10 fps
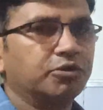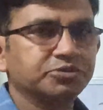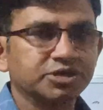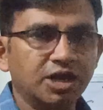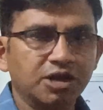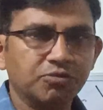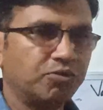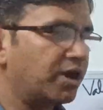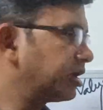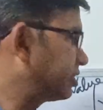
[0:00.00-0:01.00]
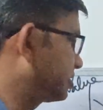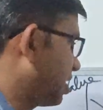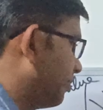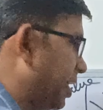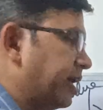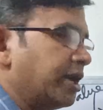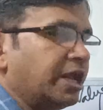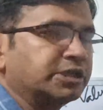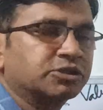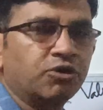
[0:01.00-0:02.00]
observe what is the
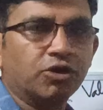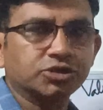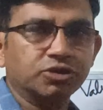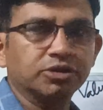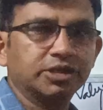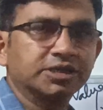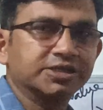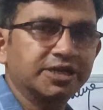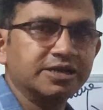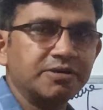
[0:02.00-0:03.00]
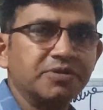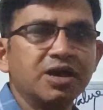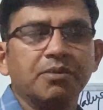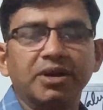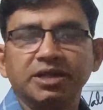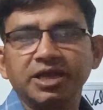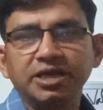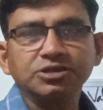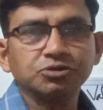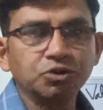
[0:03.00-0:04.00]
maintenance cost on this setup, but there
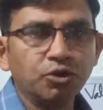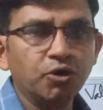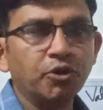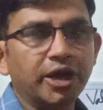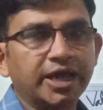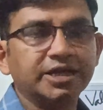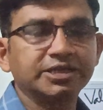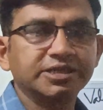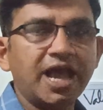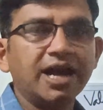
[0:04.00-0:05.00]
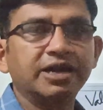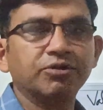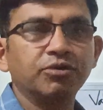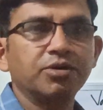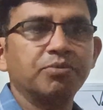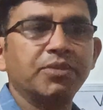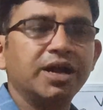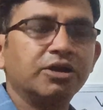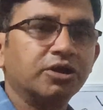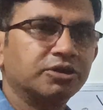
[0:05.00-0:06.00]
is no exact
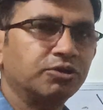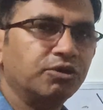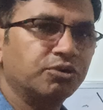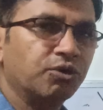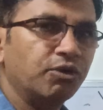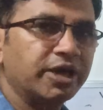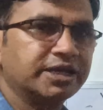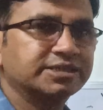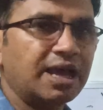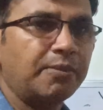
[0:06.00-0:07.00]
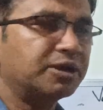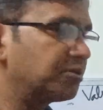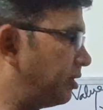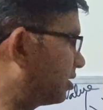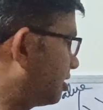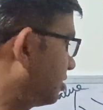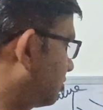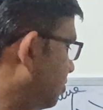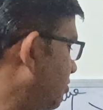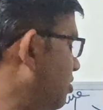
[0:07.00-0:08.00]
equipment or though no exact method
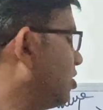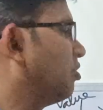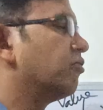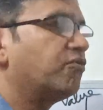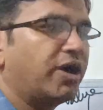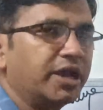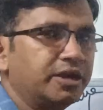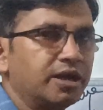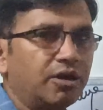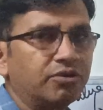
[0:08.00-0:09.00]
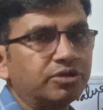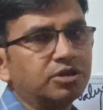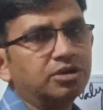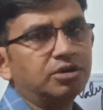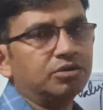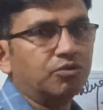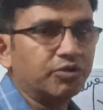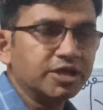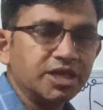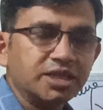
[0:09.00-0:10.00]
to find out
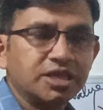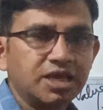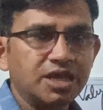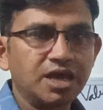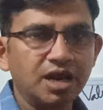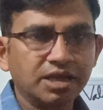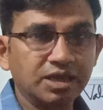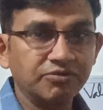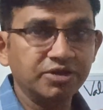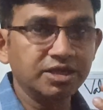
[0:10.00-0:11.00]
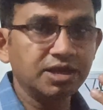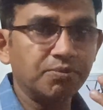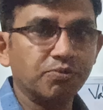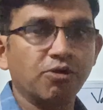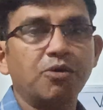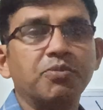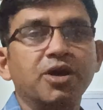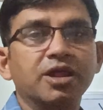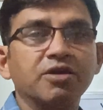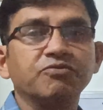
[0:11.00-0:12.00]
whether they are giving the
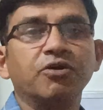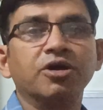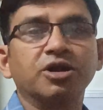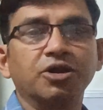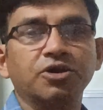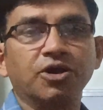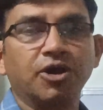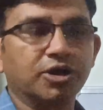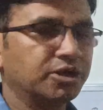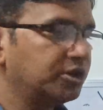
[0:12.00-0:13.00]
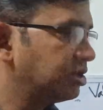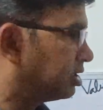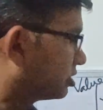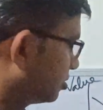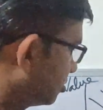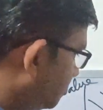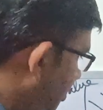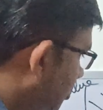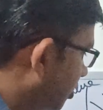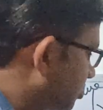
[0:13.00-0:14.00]
proper effort or not. So
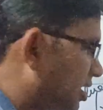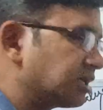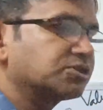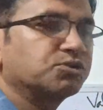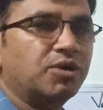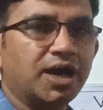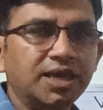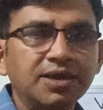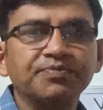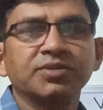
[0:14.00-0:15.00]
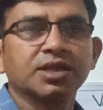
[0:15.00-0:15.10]
because that's why,